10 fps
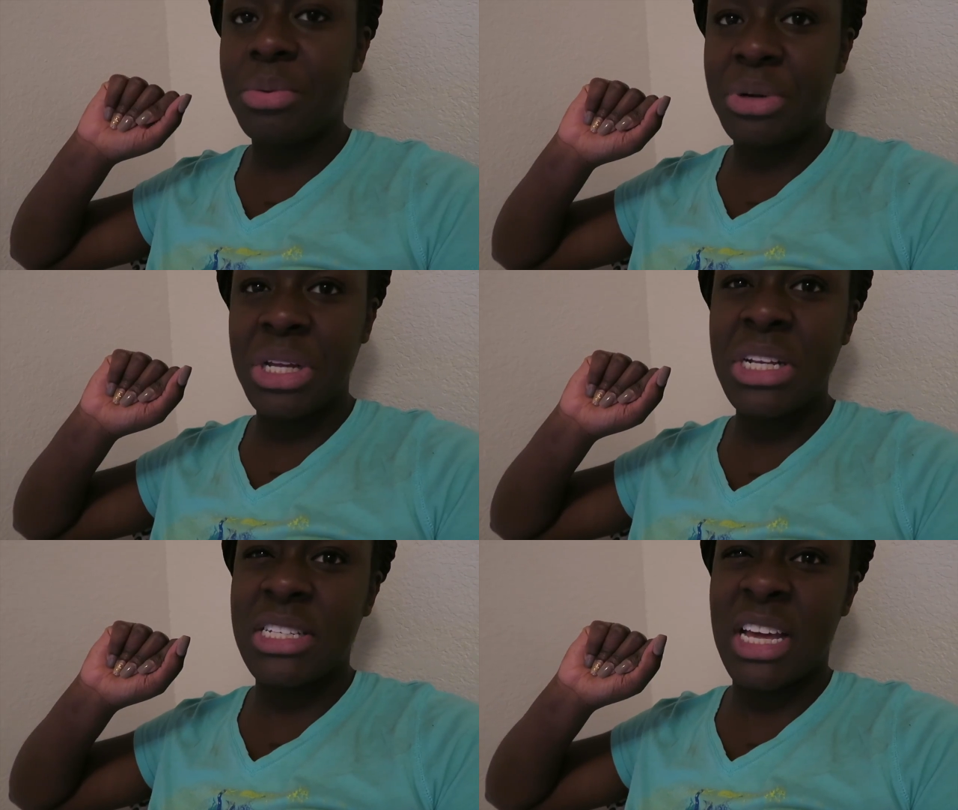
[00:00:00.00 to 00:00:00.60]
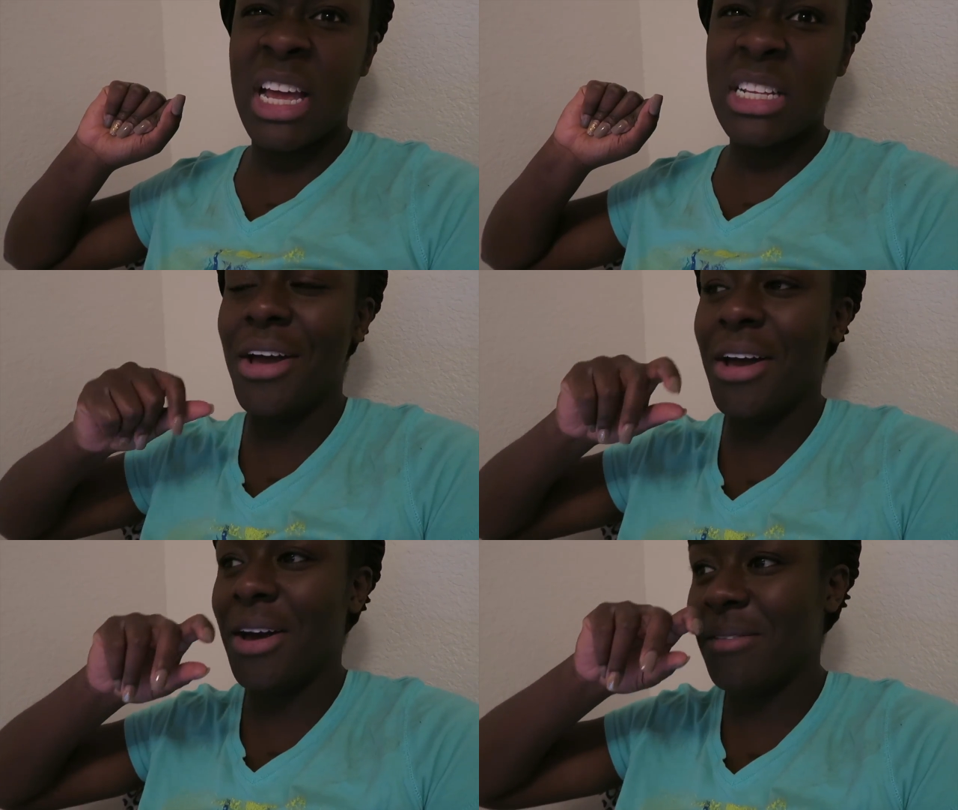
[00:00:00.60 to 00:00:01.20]
Pretty intense.
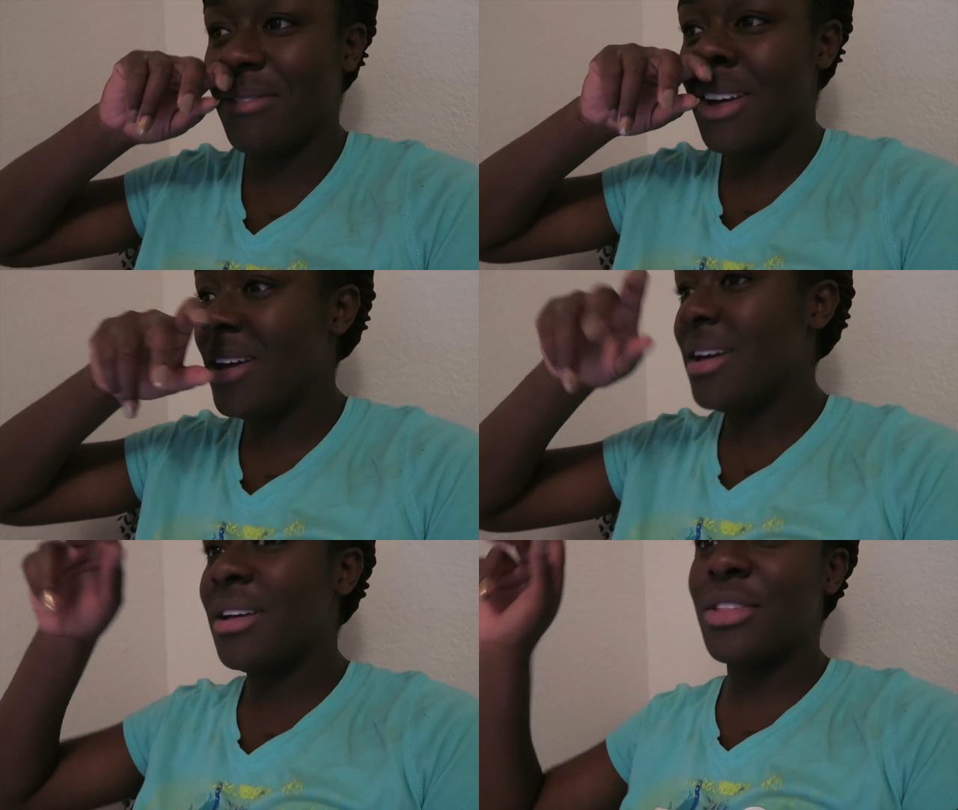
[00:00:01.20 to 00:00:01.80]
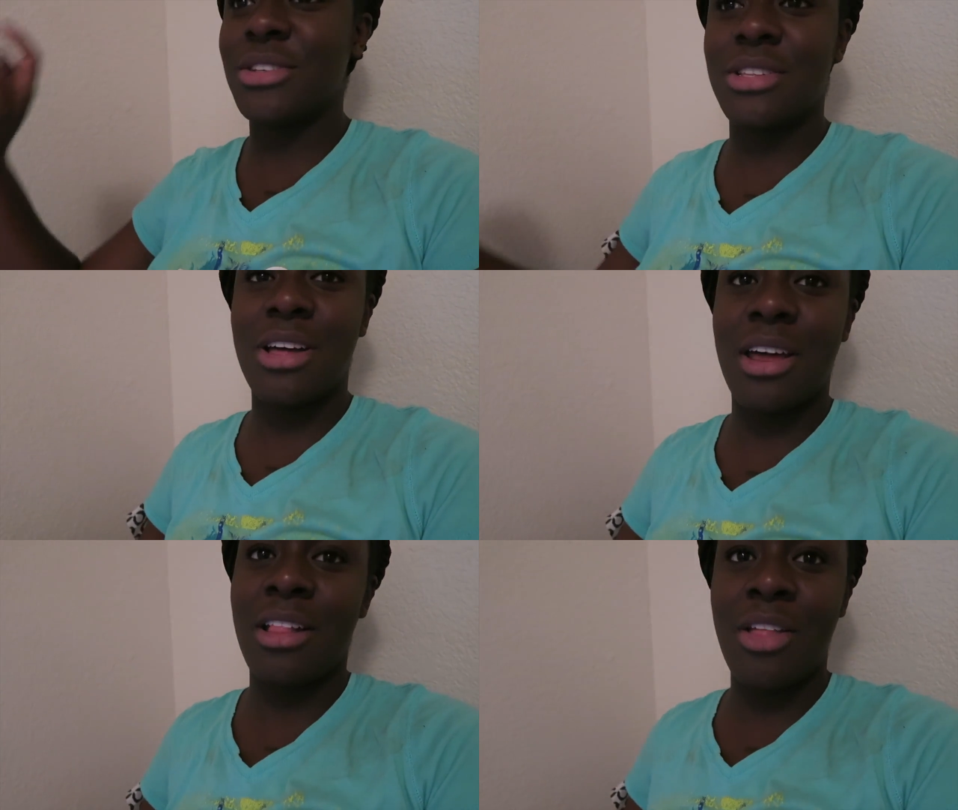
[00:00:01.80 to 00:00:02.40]
There's a
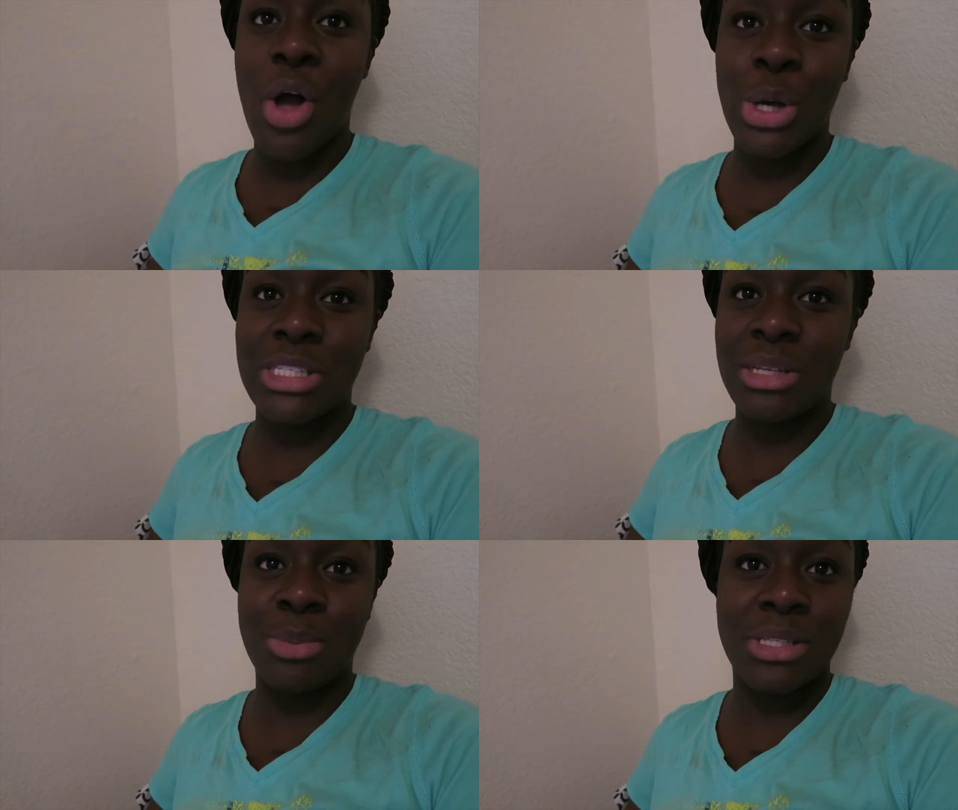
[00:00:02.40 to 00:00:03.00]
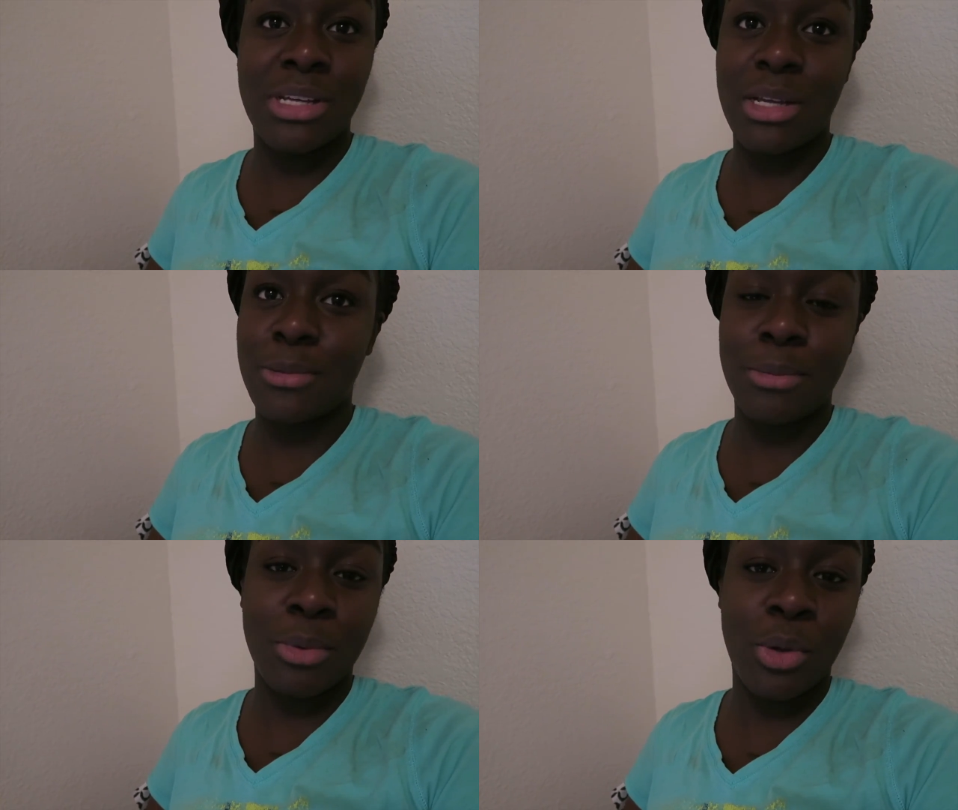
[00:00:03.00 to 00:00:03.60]
lot of long sleepless nights.
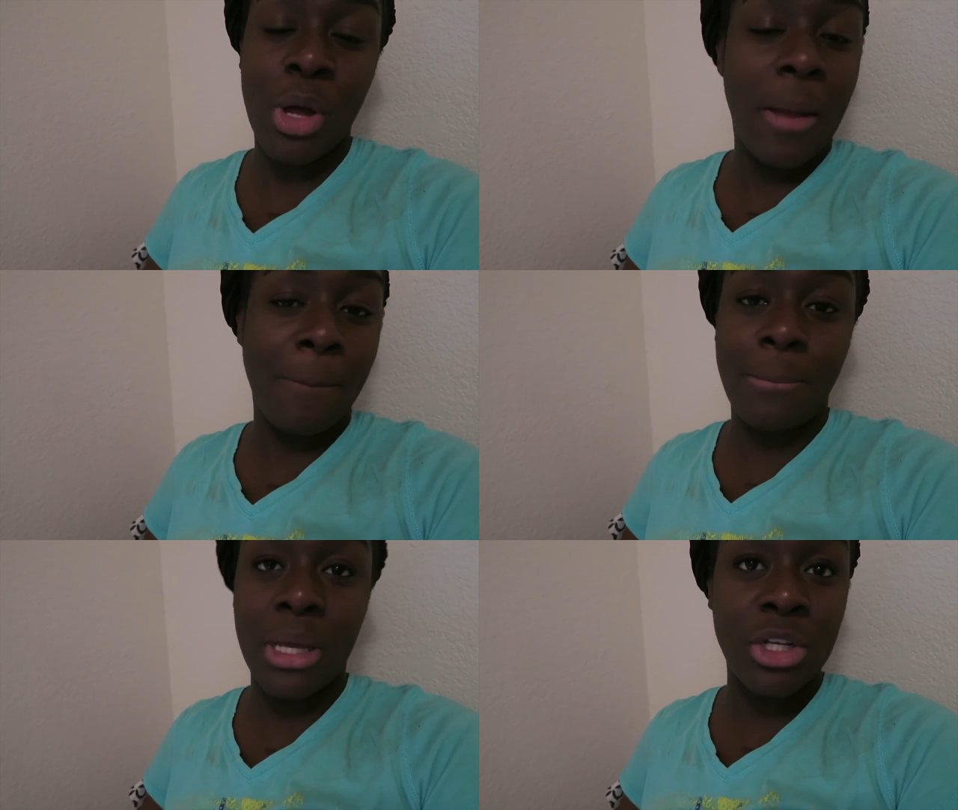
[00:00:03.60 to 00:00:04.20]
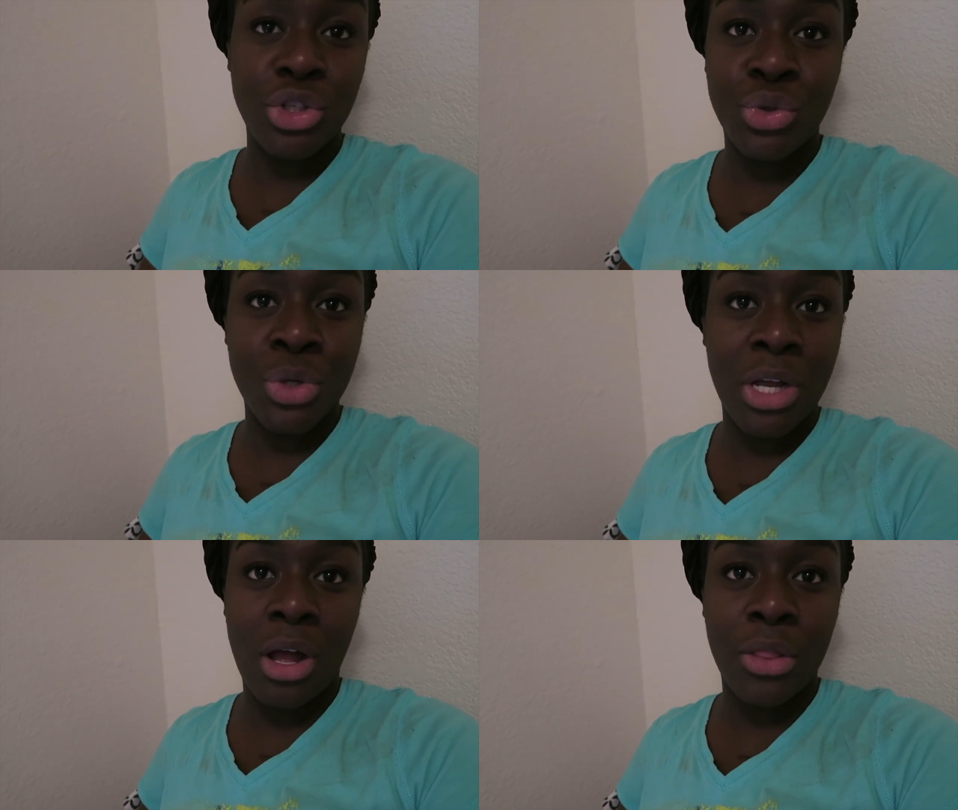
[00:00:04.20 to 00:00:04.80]
People binge
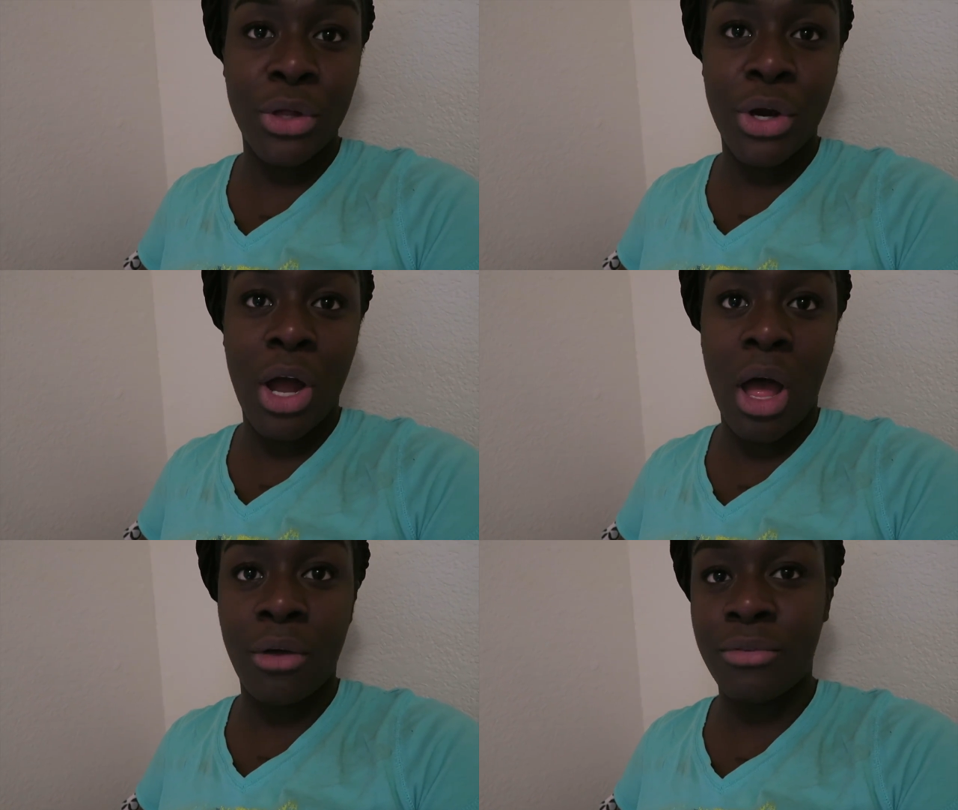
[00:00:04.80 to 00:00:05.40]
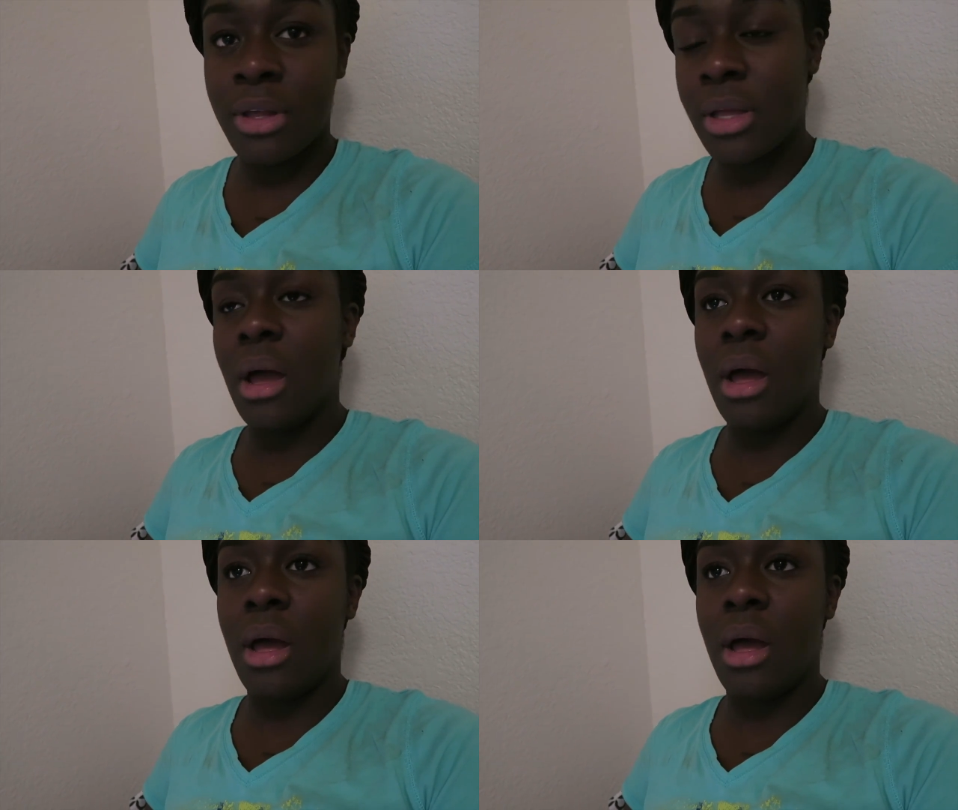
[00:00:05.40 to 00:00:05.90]
drink on their coffee.